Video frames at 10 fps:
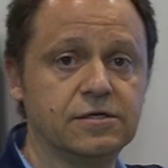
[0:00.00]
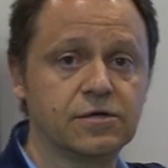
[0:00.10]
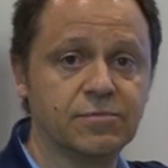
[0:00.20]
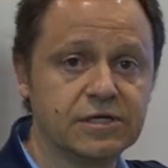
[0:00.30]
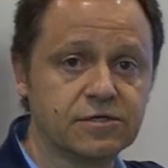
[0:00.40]

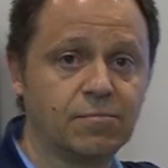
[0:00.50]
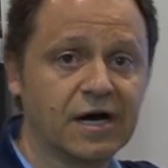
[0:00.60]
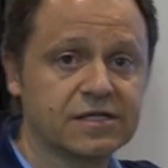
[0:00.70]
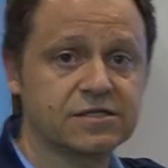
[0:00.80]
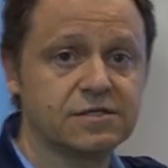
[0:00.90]
intermediate
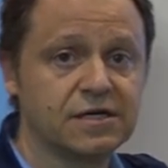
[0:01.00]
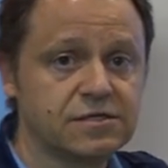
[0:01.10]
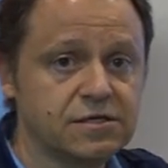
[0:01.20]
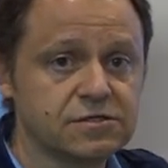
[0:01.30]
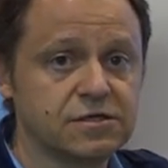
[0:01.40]
bus that
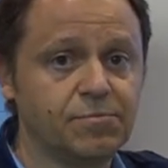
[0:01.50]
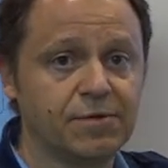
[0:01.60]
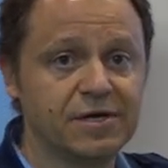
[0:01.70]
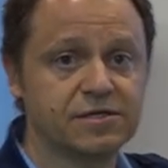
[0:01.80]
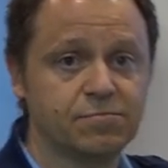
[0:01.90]
is
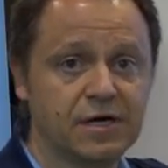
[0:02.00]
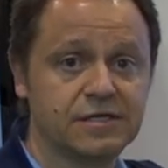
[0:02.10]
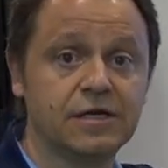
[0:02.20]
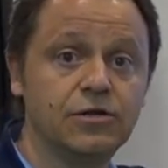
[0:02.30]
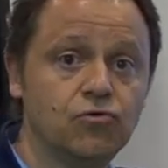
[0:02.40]
implemented by
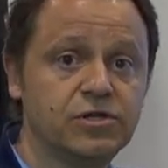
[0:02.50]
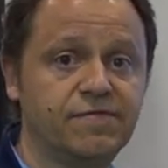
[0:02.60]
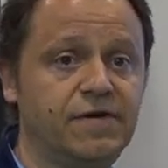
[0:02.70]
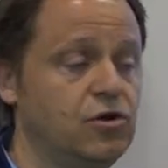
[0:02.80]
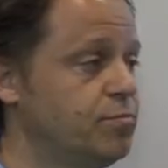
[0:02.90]
the newly
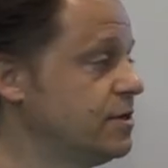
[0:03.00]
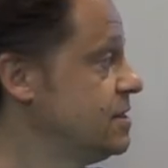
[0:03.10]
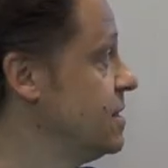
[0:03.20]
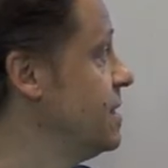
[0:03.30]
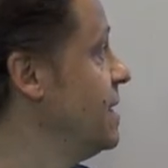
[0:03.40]

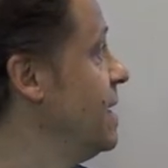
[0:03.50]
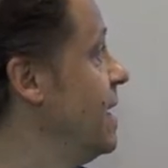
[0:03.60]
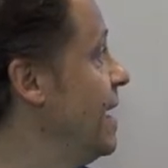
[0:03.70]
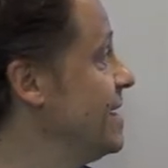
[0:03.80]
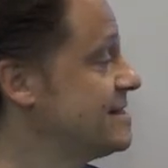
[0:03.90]
developed uh,
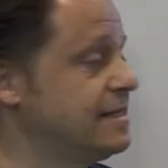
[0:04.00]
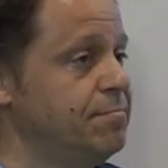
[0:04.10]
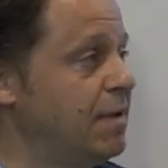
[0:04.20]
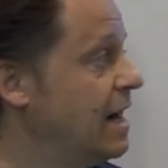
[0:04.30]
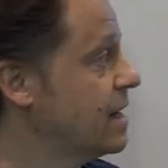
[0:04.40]

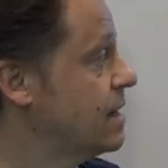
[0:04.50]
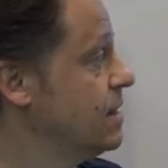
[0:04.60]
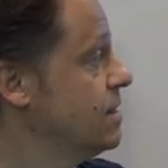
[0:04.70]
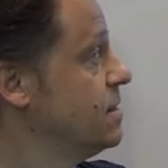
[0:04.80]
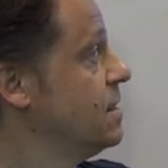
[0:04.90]
STBAC